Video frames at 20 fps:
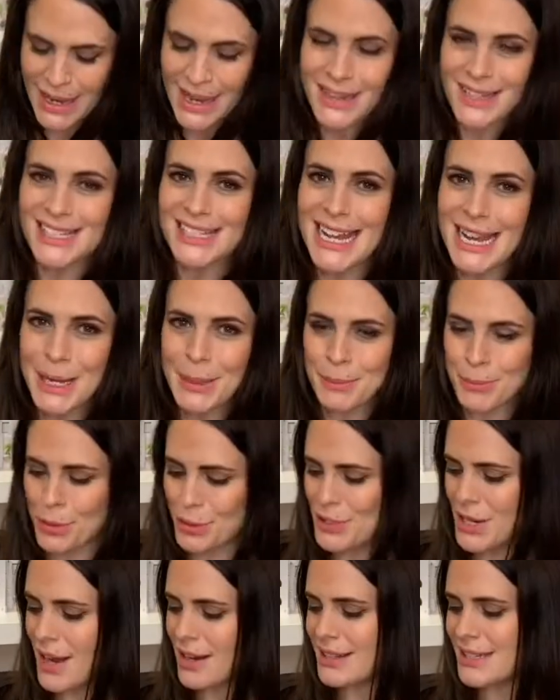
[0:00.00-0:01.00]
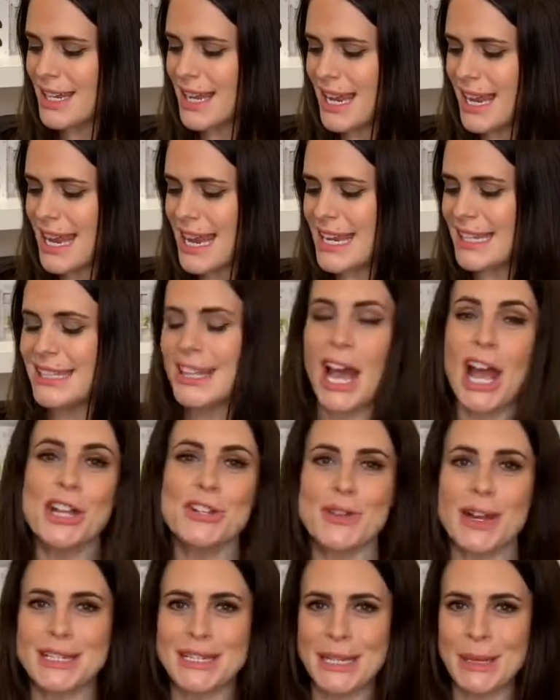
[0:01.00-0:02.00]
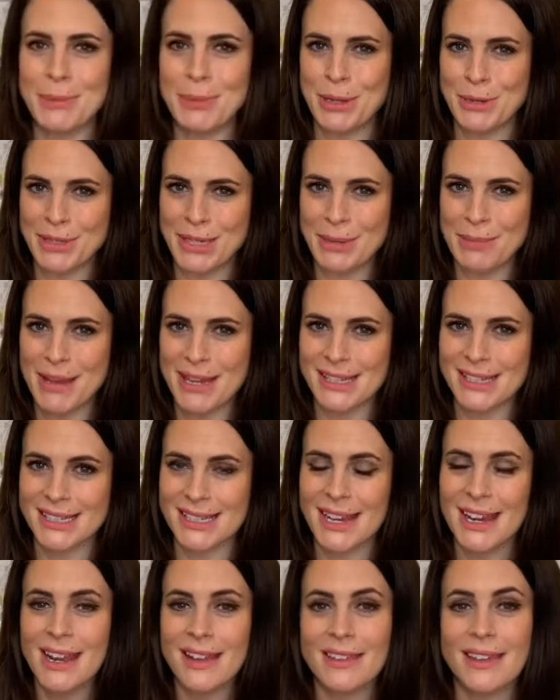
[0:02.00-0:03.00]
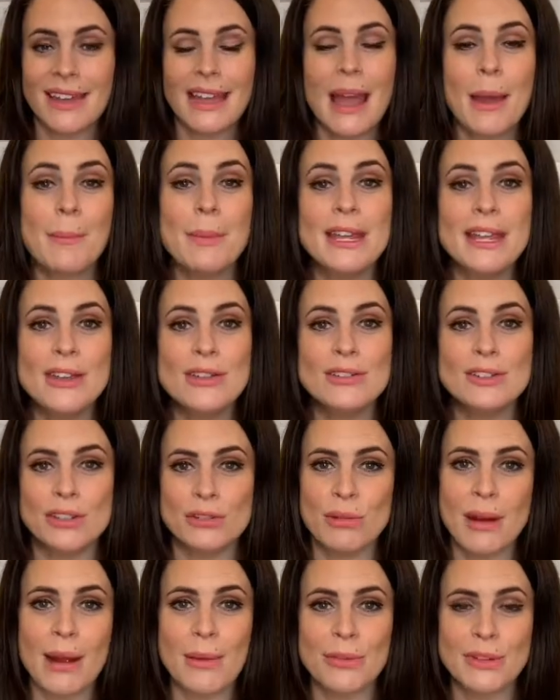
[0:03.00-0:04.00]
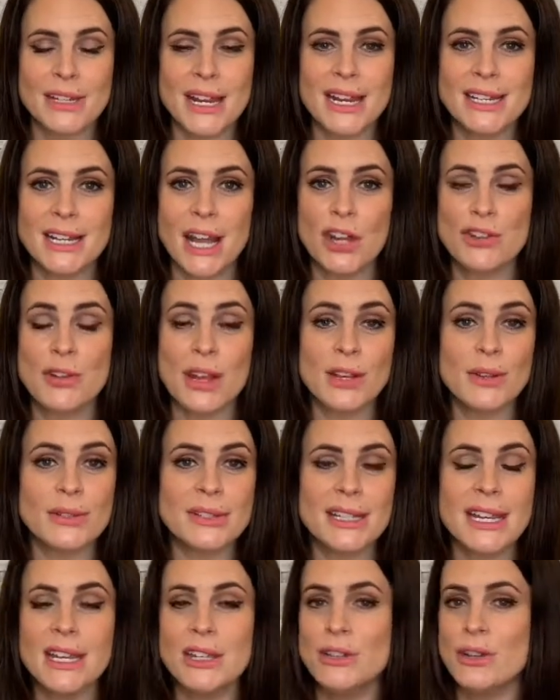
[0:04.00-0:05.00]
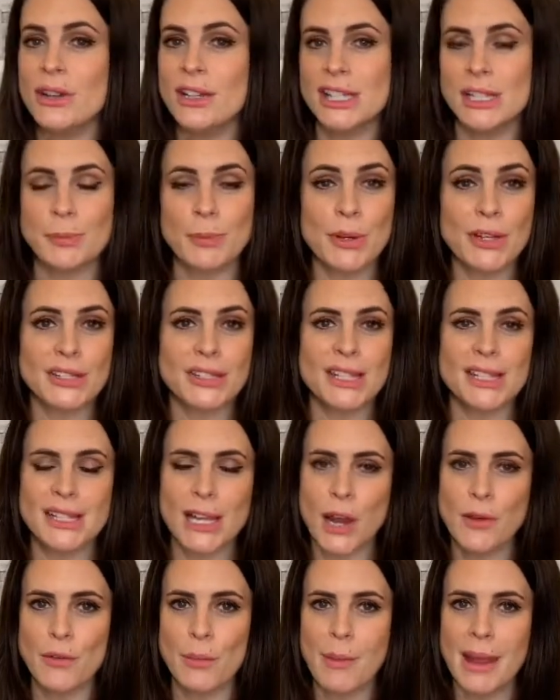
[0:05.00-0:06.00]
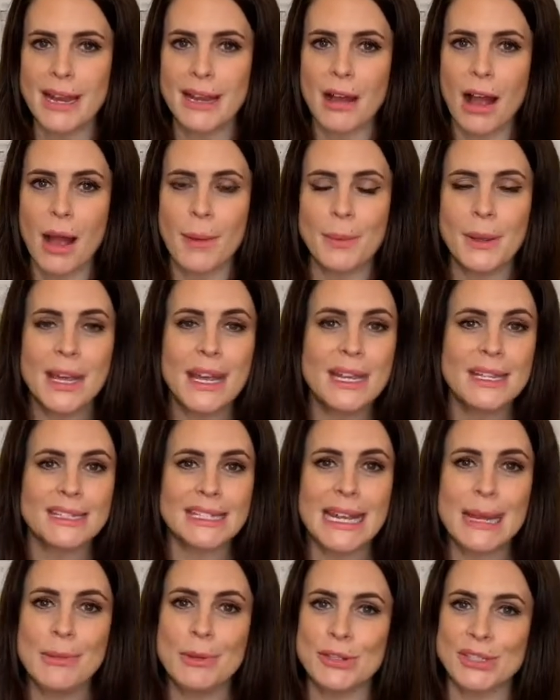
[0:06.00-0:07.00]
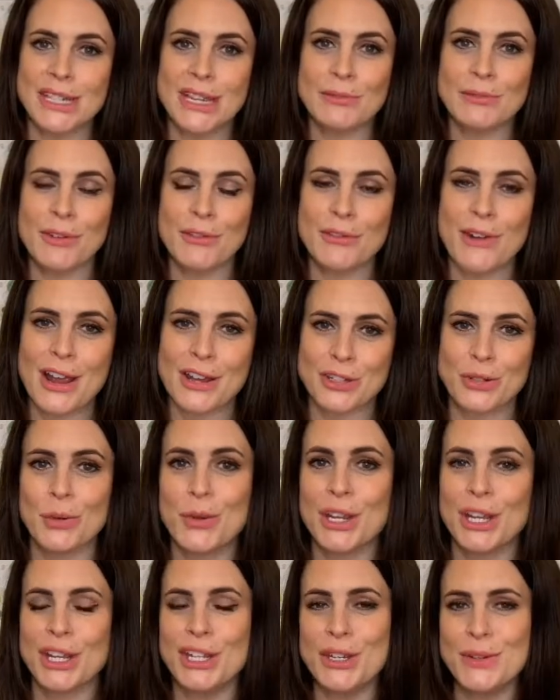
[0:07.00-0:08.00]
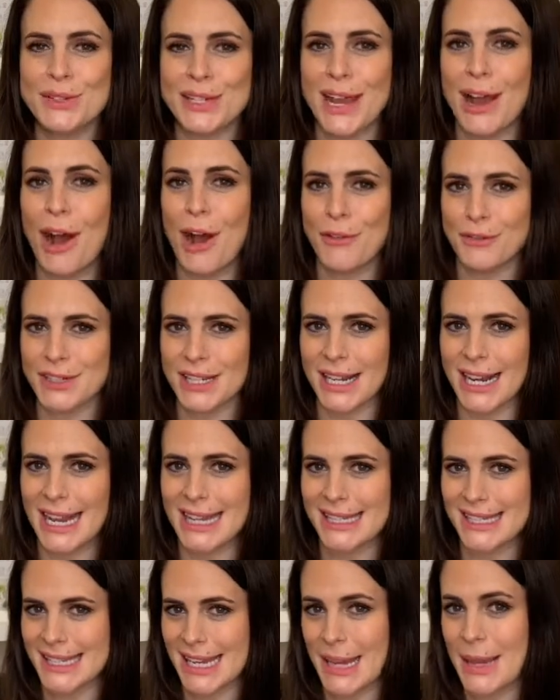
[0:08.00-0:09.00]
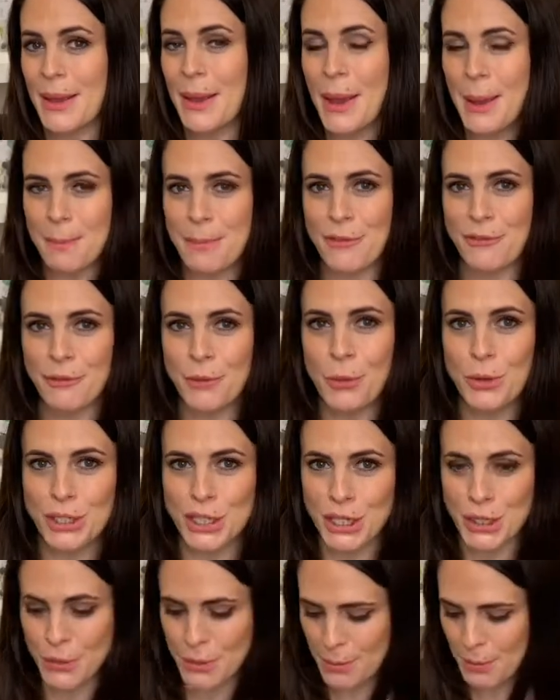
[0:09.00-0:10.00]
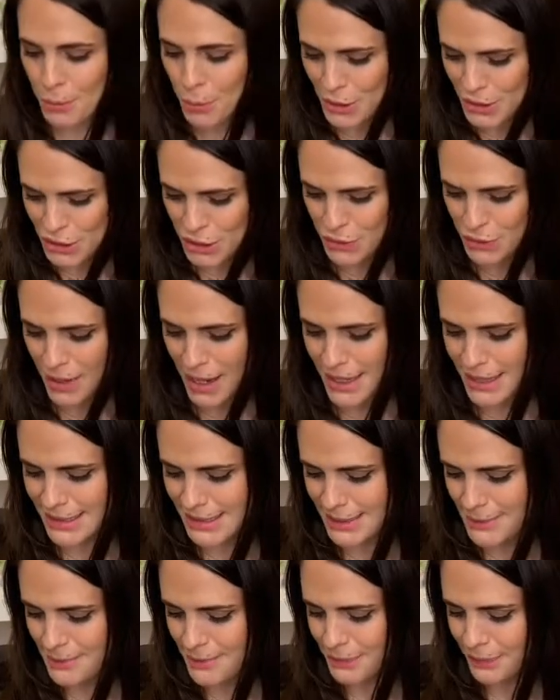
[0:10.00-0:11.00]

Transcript: The second product is the Hydrating Beauty Mist that can be used throughout the day to hydrate your skin. You can spritz this over makeup to keep your skin refreshed, or you can use it after cleansing before you moisturise.